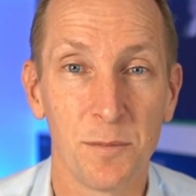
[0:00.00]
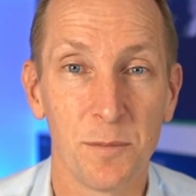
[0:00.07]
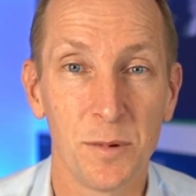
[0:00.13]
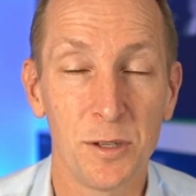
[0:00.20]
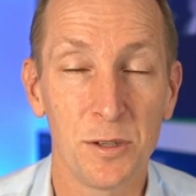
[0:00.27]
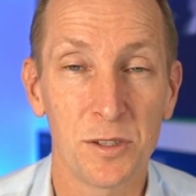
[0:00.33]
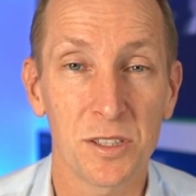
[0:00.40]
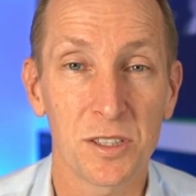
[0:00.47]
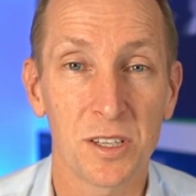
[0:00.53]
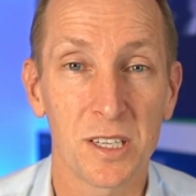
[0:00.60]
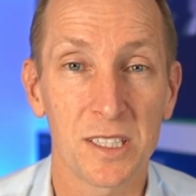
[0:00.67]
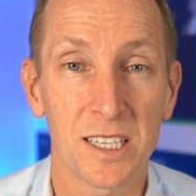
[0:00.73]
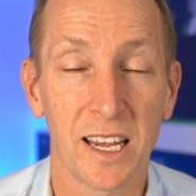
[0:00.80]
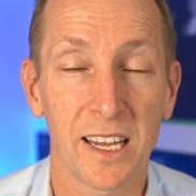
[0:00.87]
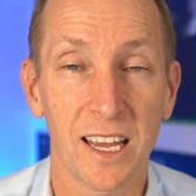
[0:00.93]
You just got to
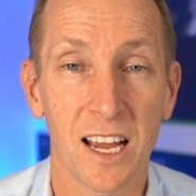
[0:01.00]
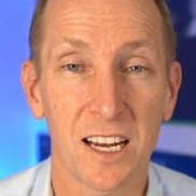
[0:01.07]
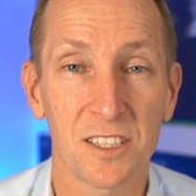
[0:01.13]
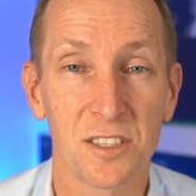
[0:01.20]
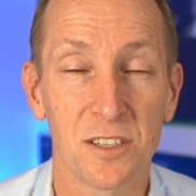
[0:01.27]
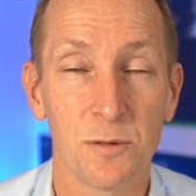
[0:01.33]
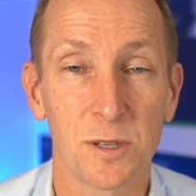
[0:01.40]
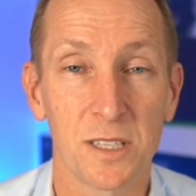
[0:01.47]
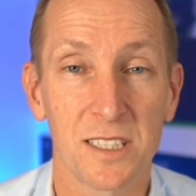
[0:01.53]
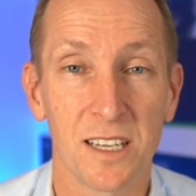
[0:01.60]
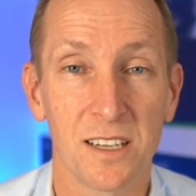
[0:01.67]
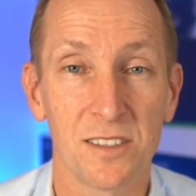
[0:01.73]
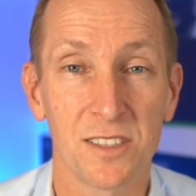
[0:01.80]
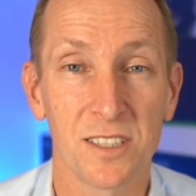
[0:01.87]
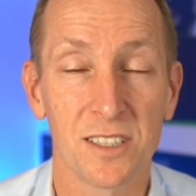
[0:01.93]
take action on what it
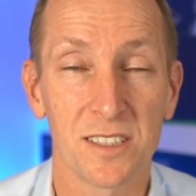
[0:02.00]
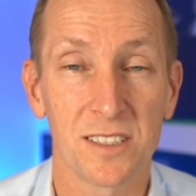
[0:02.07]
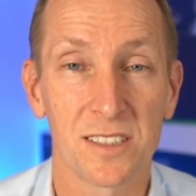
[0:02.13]
tells you.